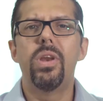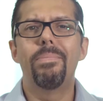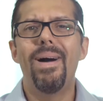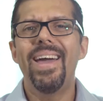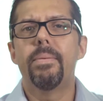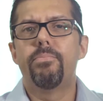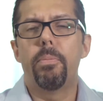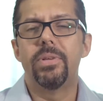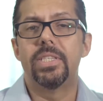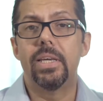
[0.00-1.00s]
When you're buying a
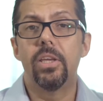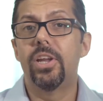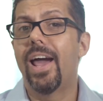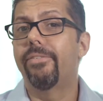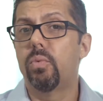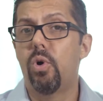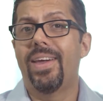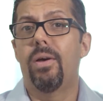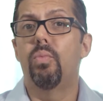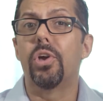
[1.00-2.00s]
property, you're going to have to
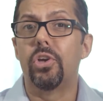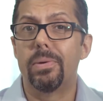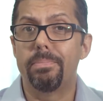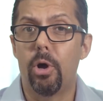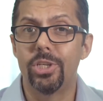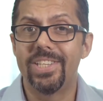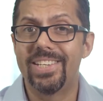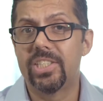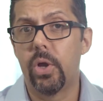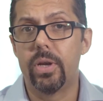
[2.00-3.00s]
work out what your
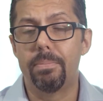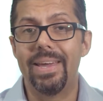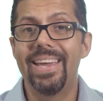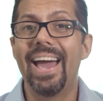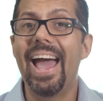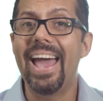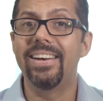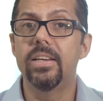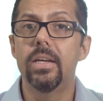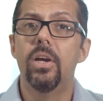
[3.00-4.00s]
deposit is going to be
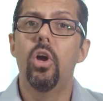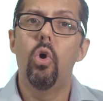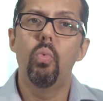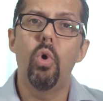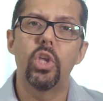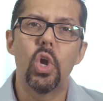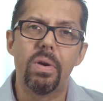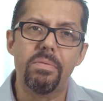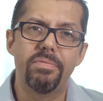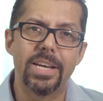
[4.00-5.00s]
and what
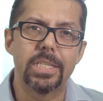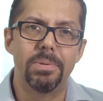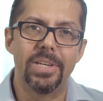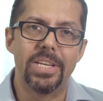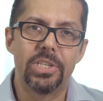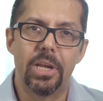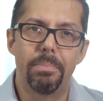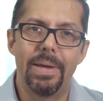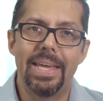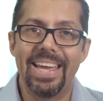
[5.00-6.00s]
your investment is
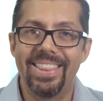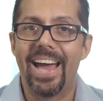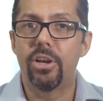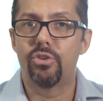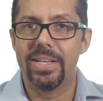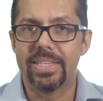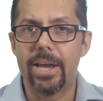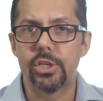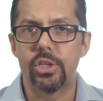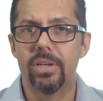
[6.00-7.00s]
going to be in that
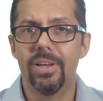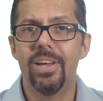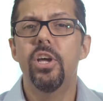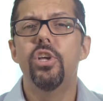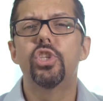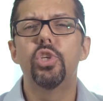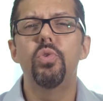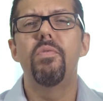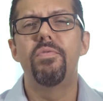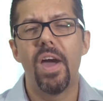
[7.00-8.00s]
transaction.
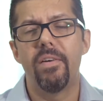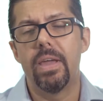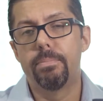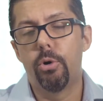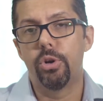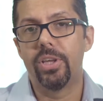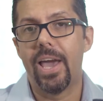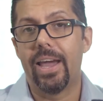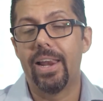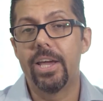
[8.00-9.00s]
Two very
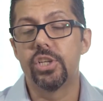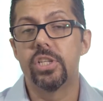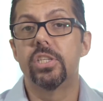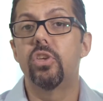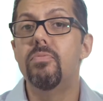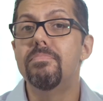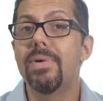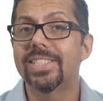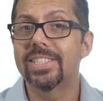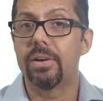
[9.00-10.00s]
important calculations that you
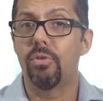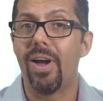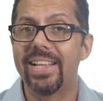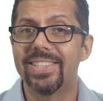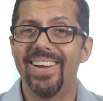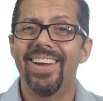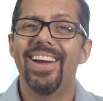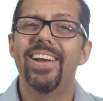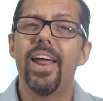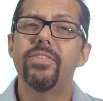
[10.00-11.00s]
must get right.
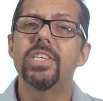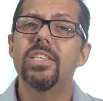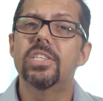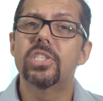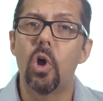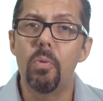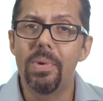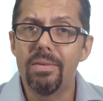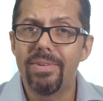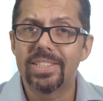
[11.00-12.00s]
And I've seen
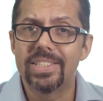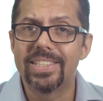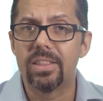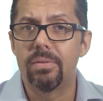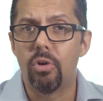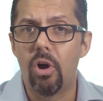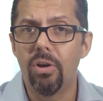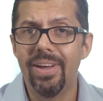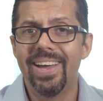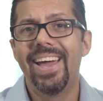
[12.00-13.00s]
so many investors get them
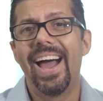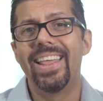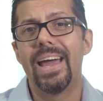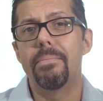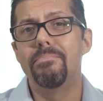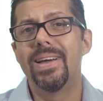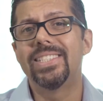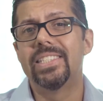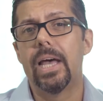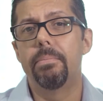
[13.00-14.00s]
wrong, and that
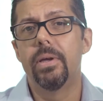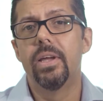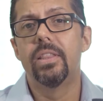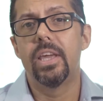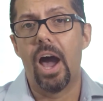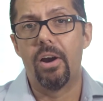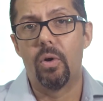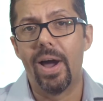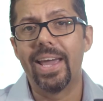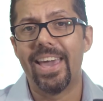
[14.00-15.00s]
messes up the
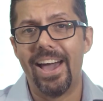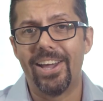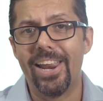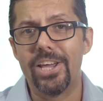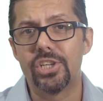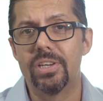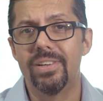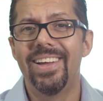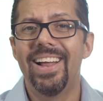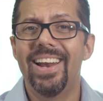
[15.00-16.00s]
ROI
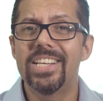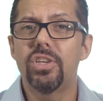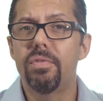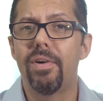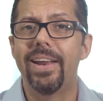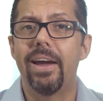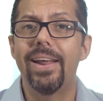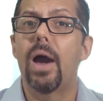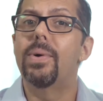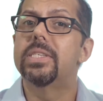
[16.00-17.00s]
calculation. Let's go find
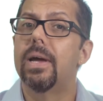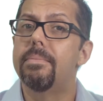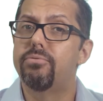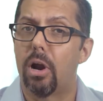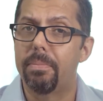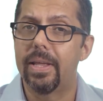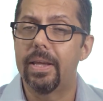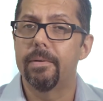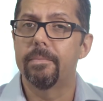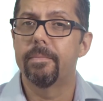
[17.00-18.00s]
out how it's done
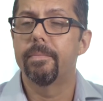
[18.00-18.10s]
properly.